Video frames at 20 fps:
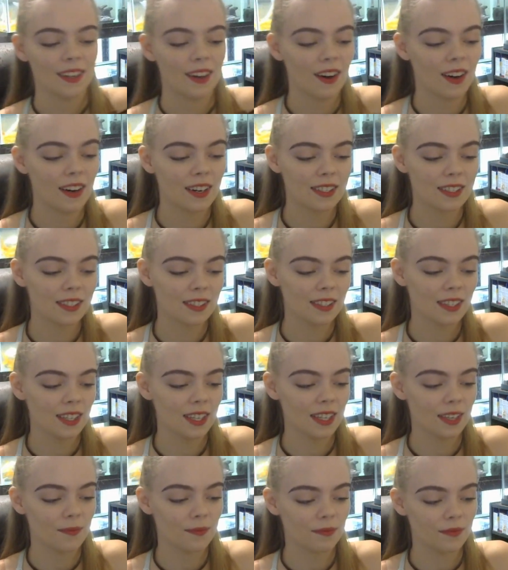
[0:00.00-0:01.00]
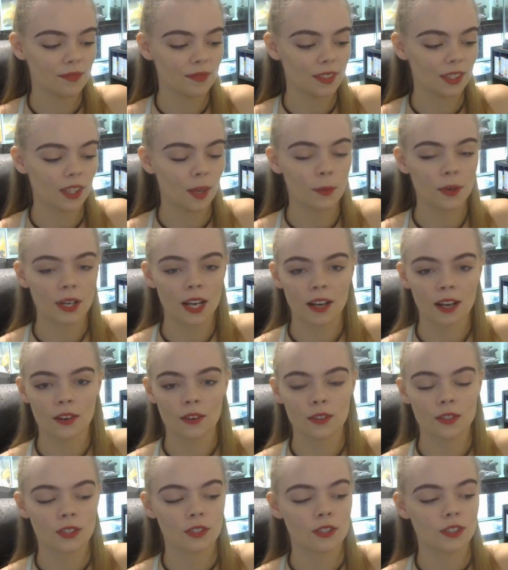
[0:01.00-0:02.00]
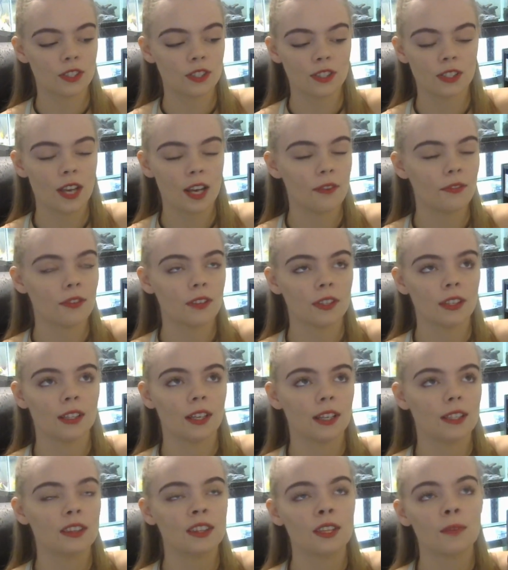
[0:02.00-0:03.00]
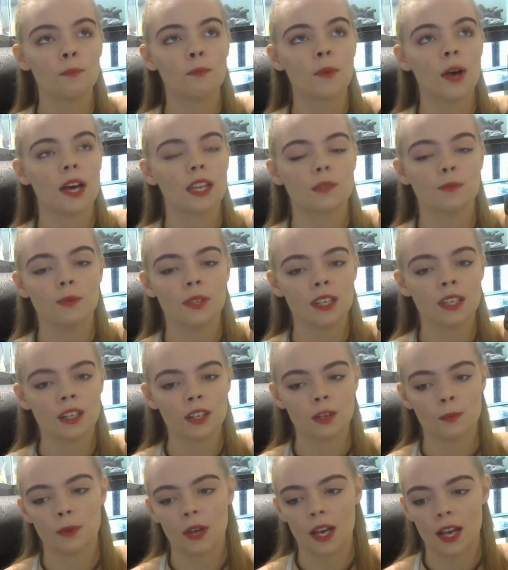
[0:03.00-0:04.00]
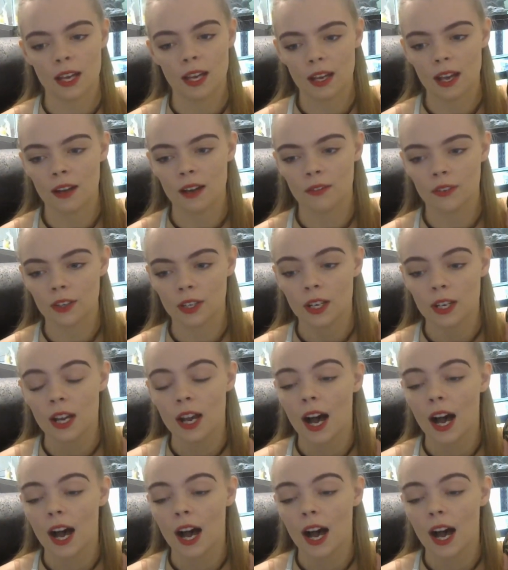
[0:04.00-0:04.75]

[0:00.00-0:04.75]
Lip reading: honestly, leopard geckos are definitely like the best beginner pet ever.